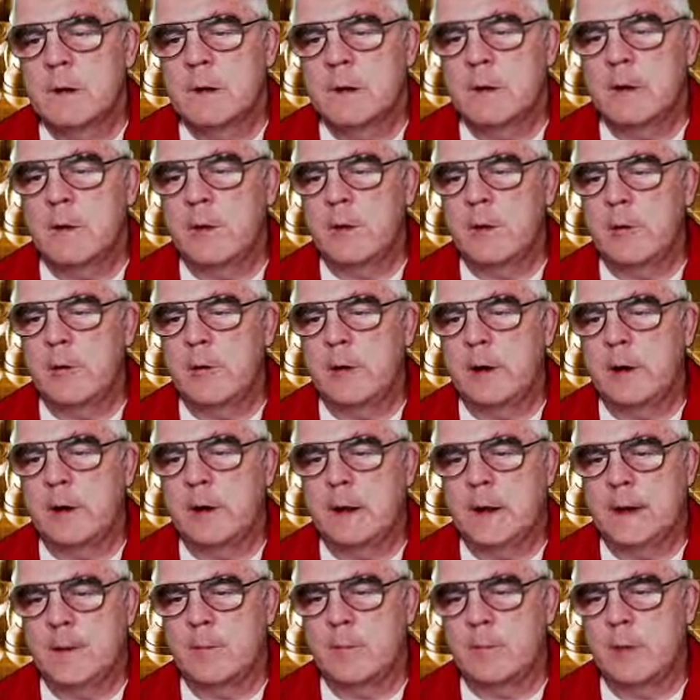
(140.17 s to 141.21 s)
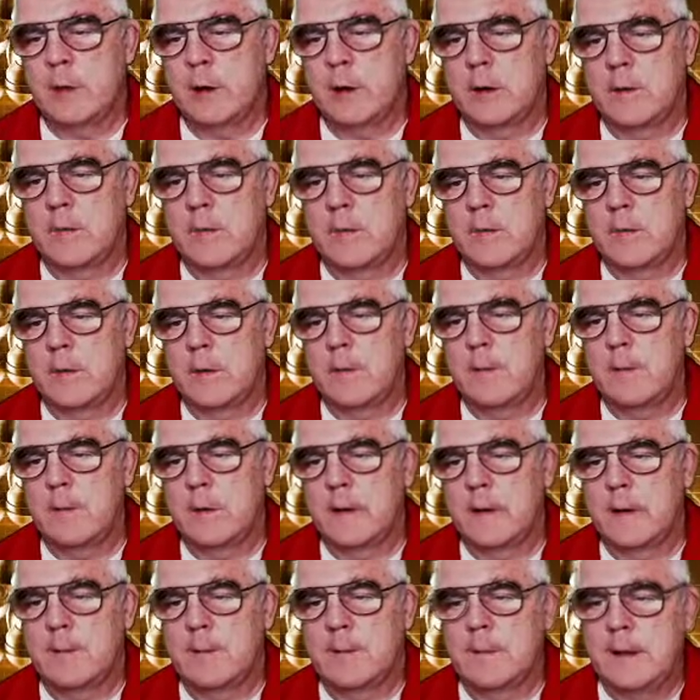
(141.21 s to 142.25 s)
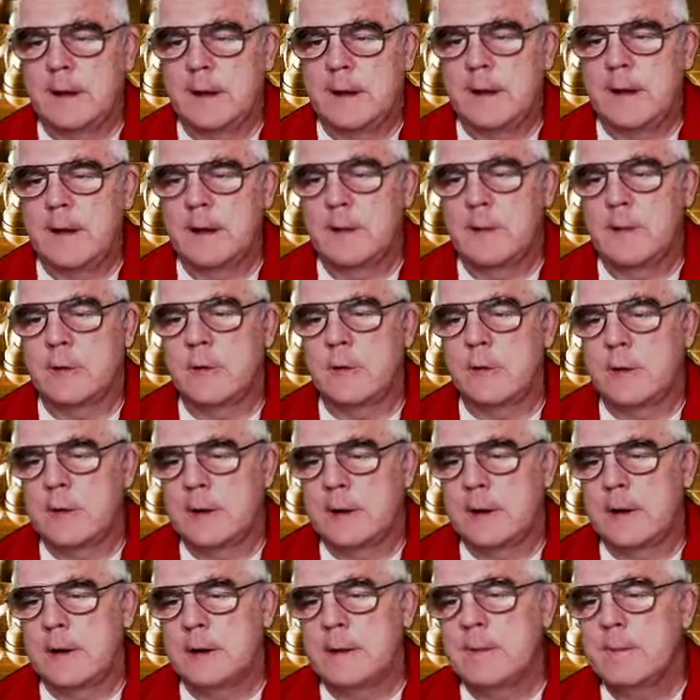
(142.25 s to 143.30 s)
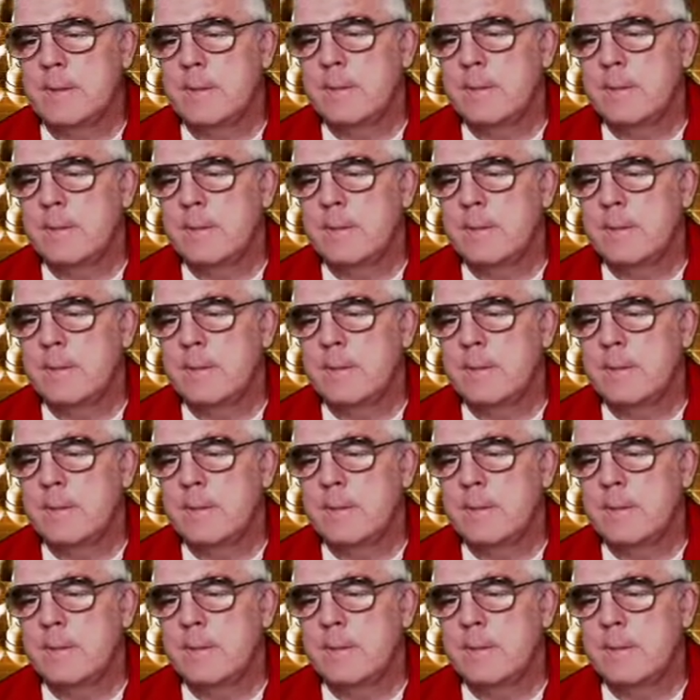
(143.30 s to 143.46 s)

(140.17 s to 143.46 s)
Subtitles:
a 3-game run from game 8 to 10,